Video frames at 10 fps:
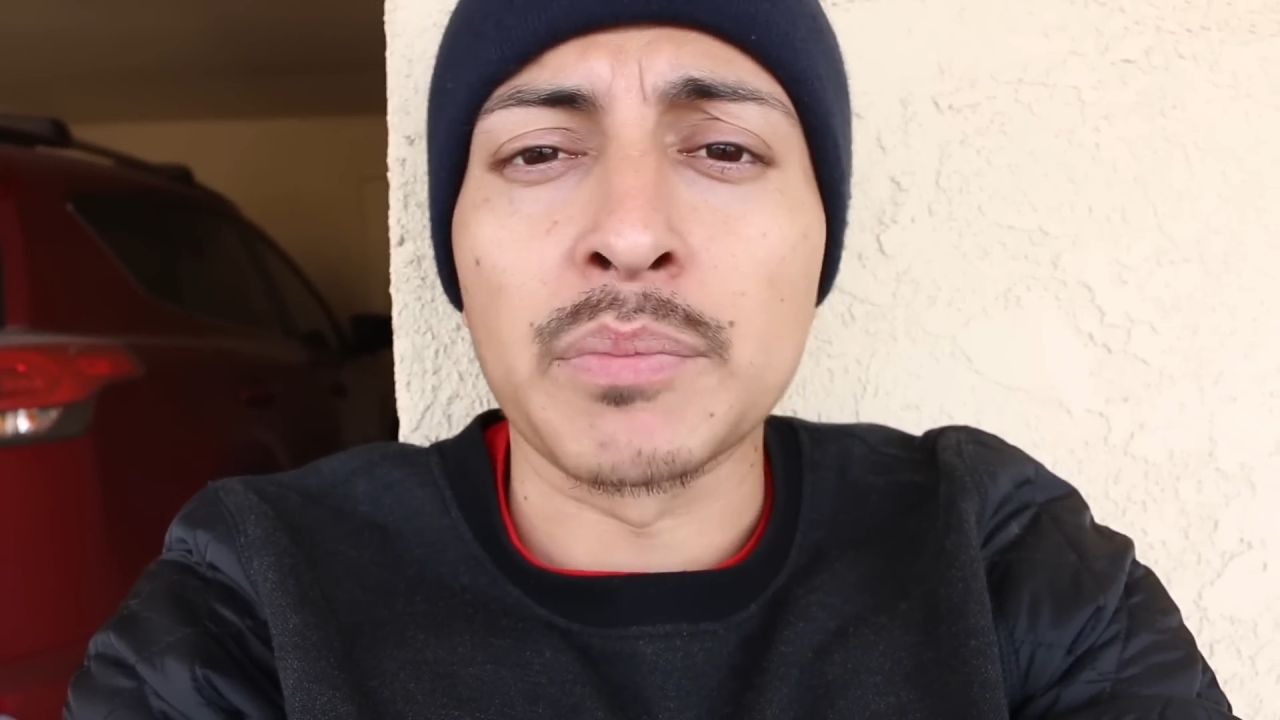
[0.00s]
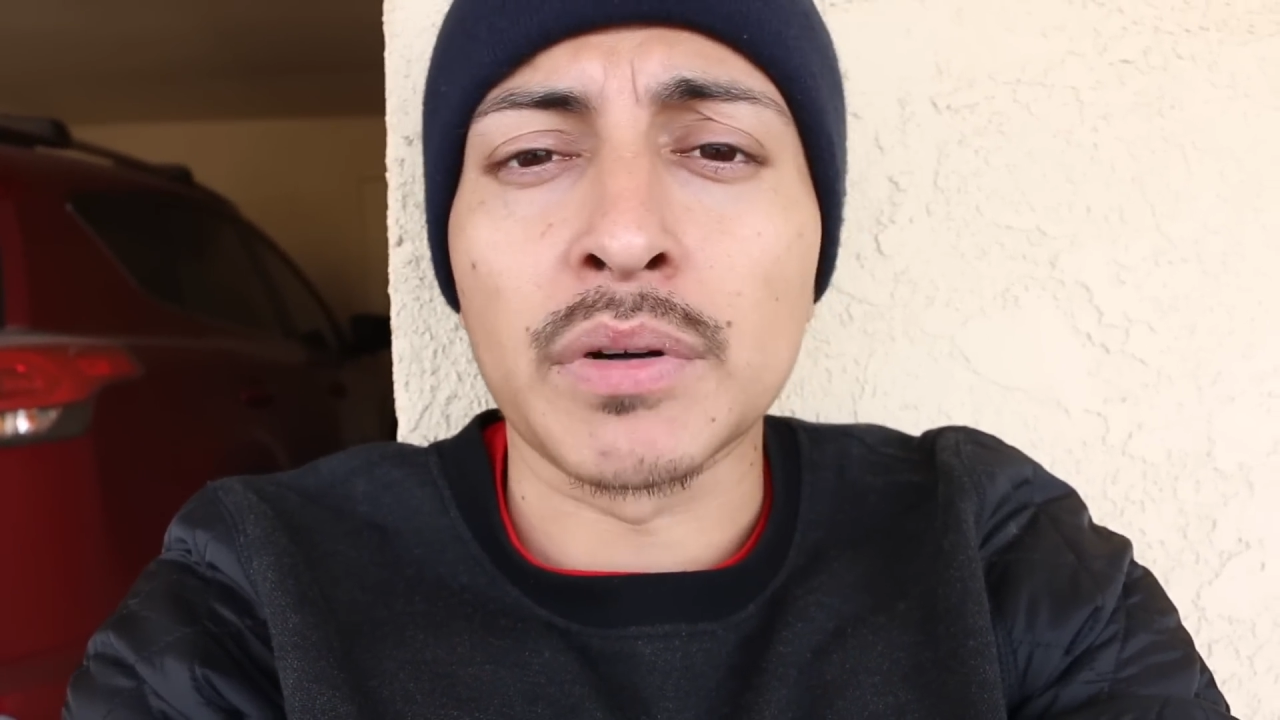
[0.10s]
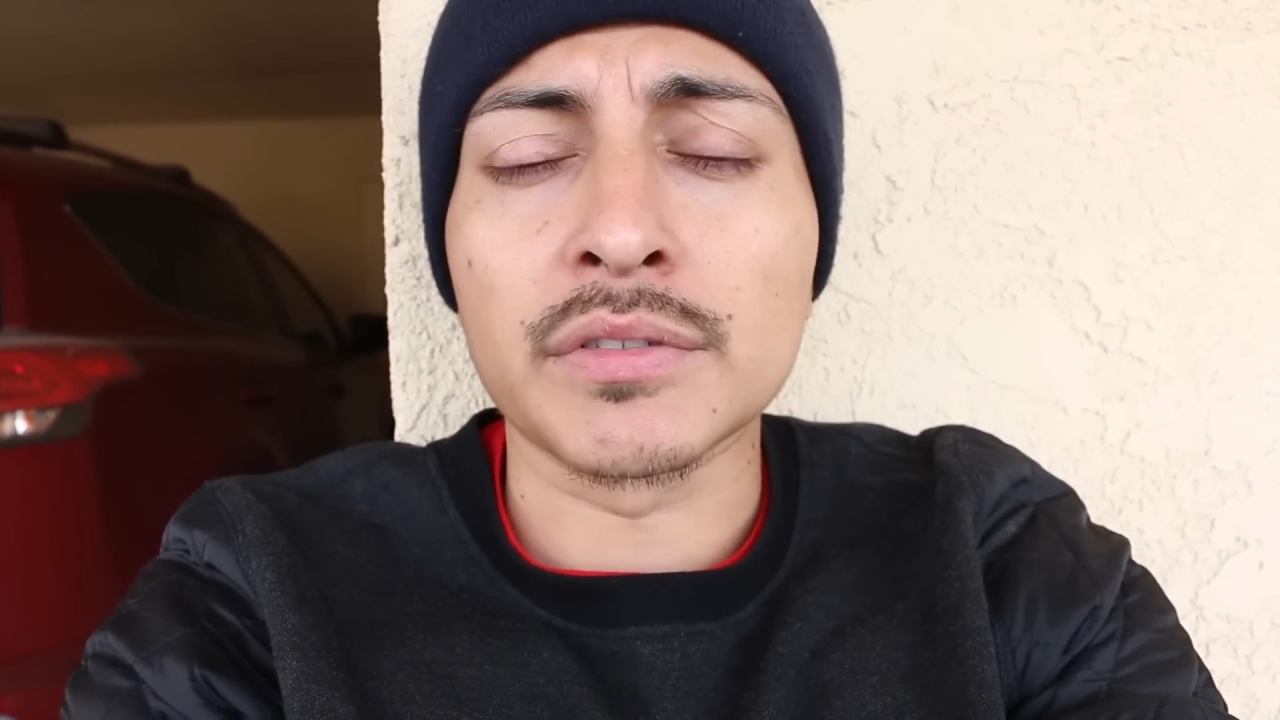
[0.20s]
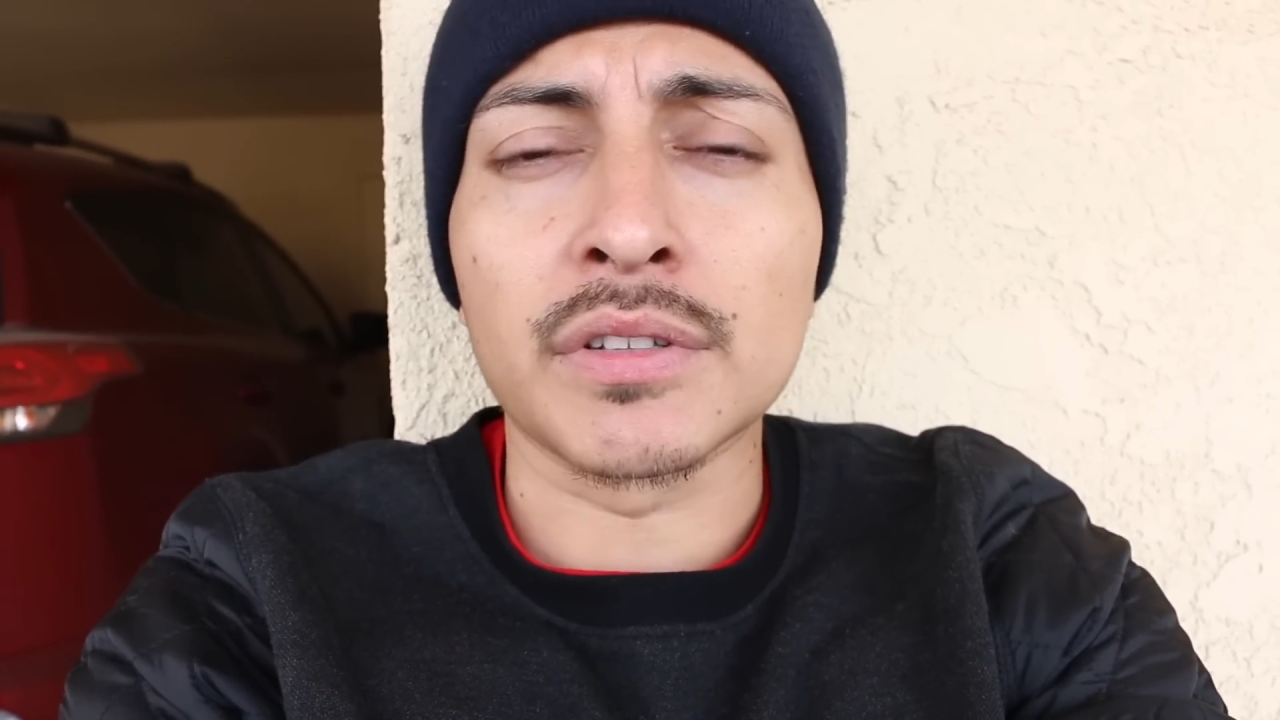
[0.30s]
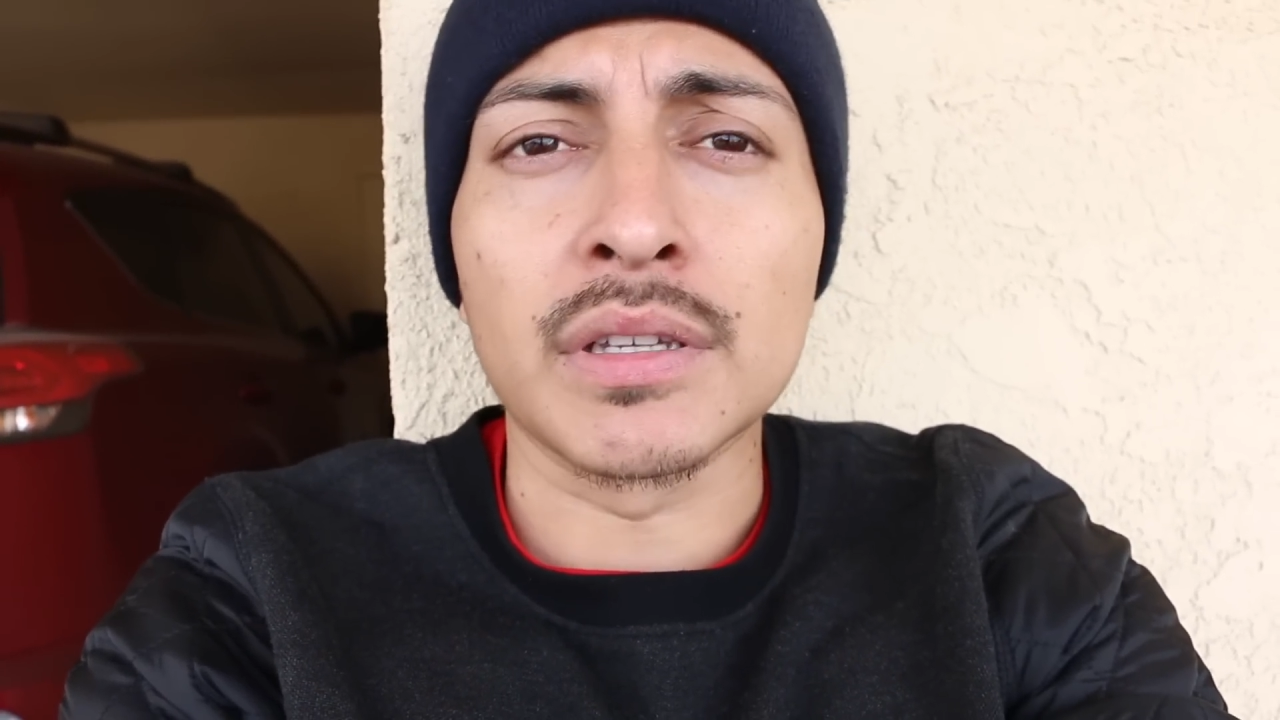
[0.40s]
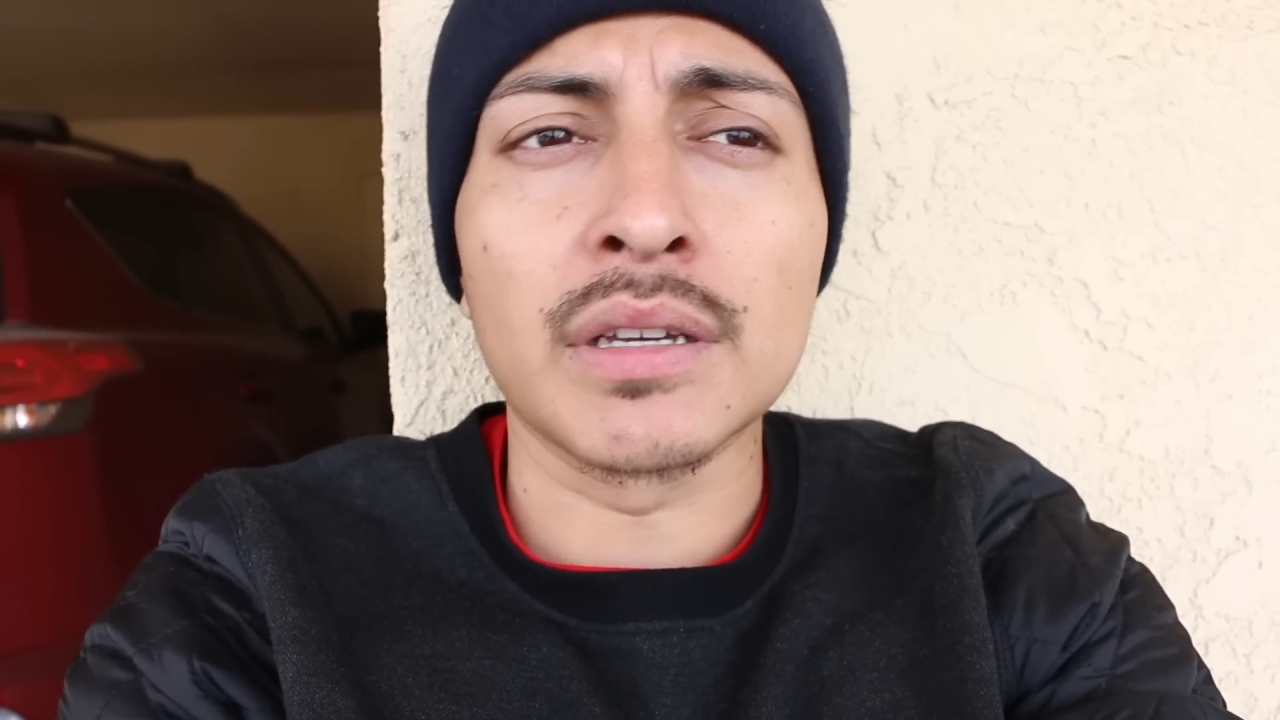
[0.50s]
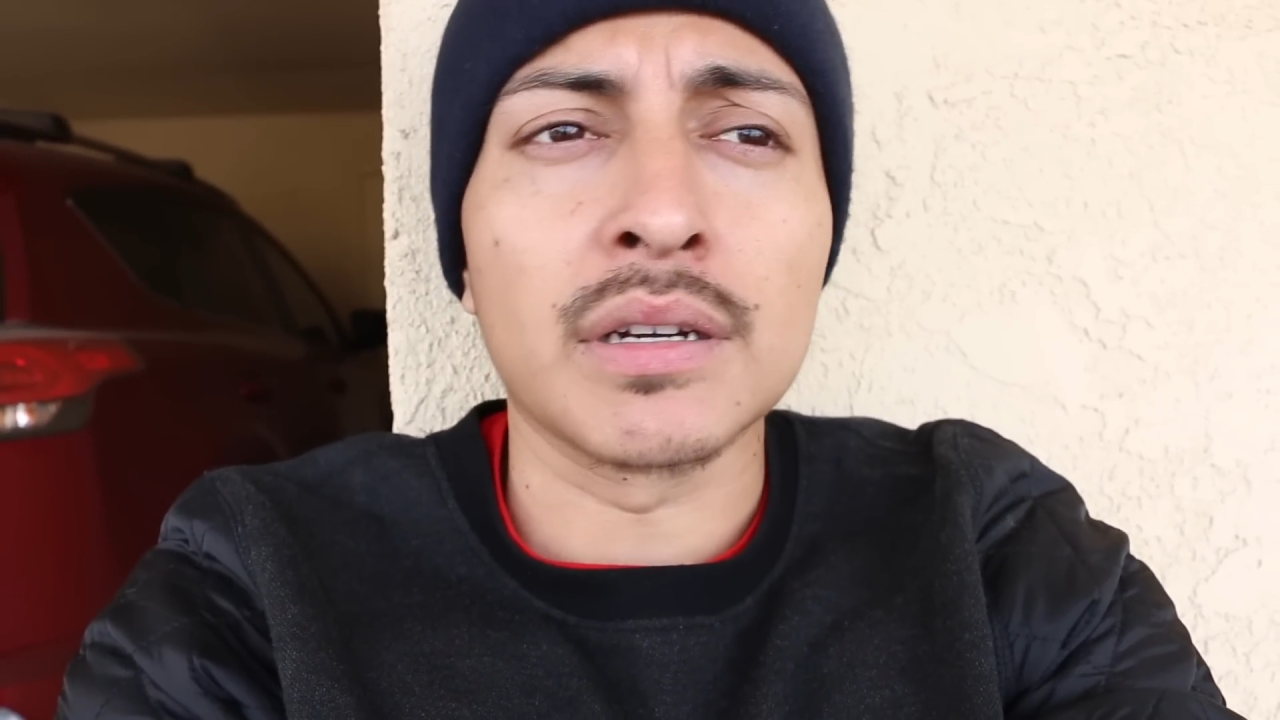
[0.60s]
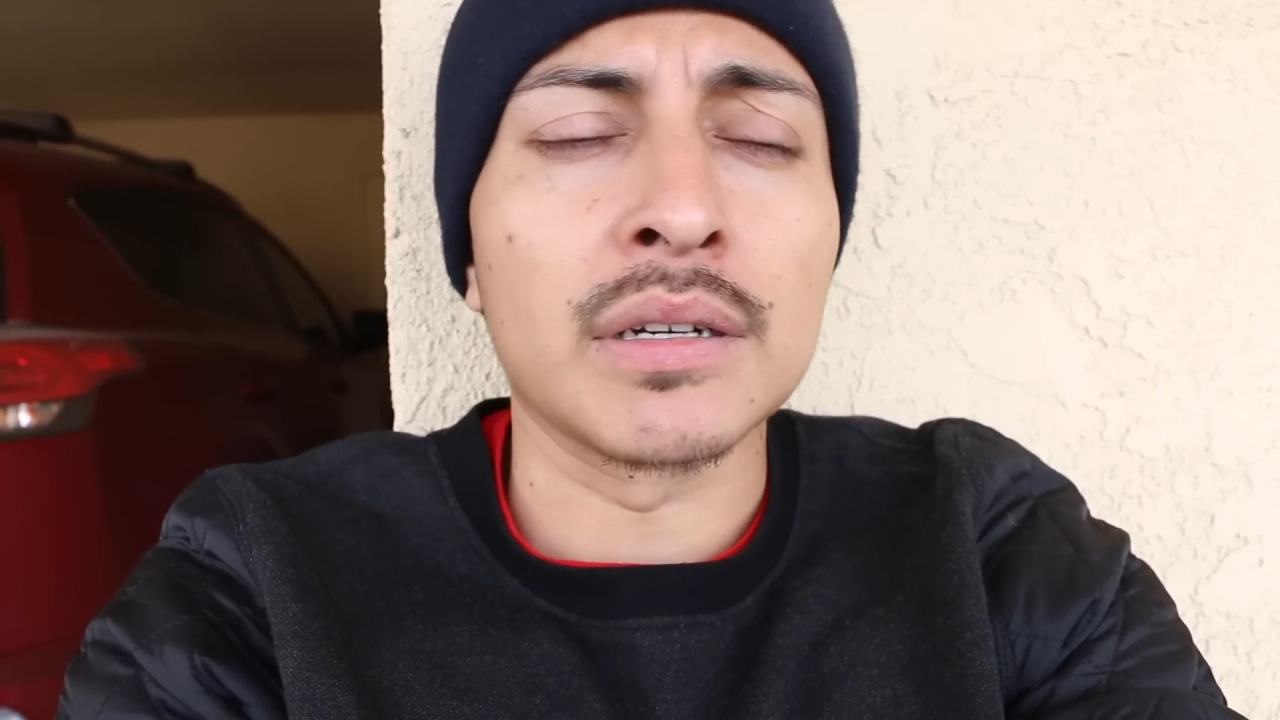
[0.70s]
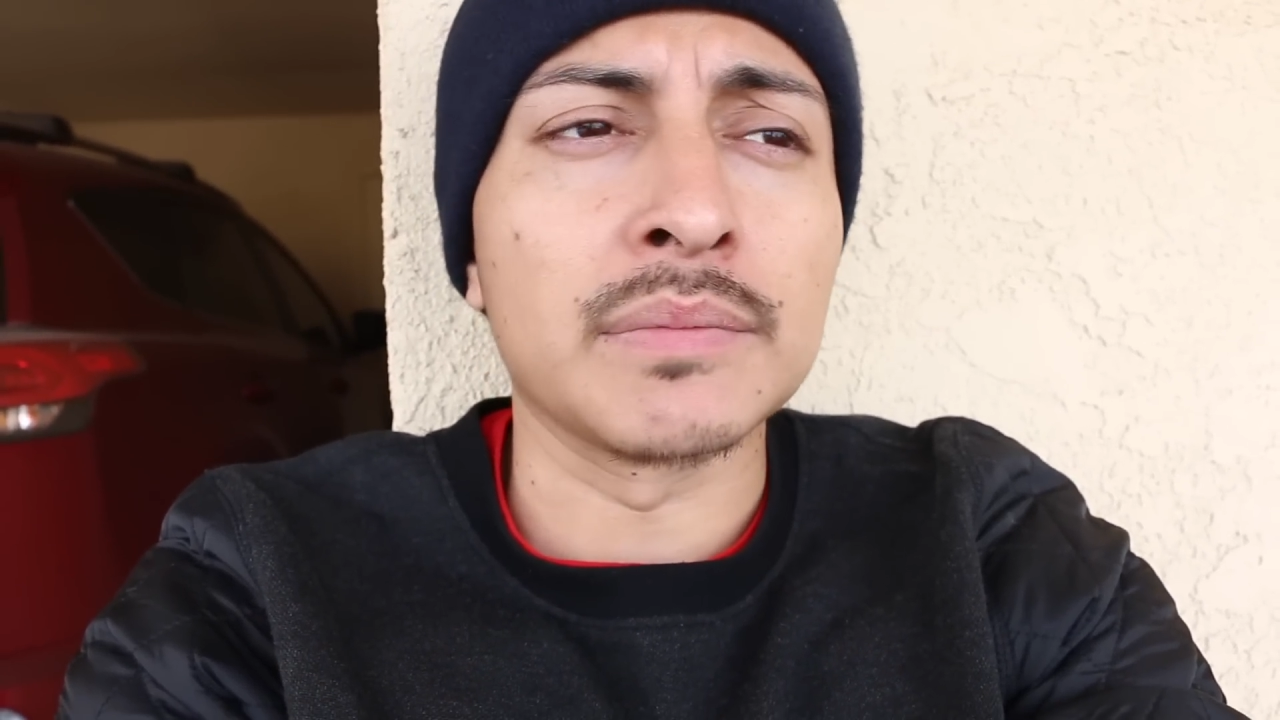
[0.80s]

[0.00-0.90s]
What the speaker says: personally,